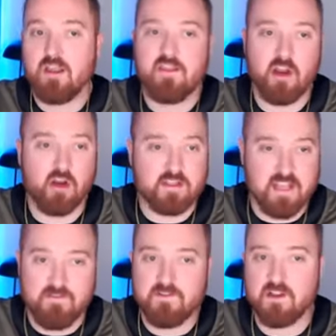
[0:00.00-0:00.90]
There are
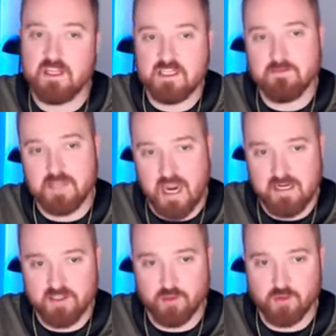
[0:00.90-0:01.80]
definitely some
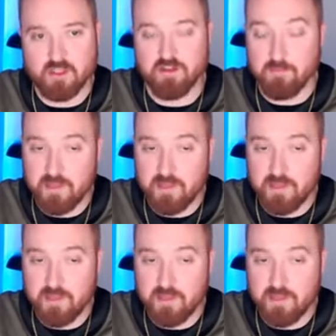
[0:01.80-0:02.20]
dinosaurs on the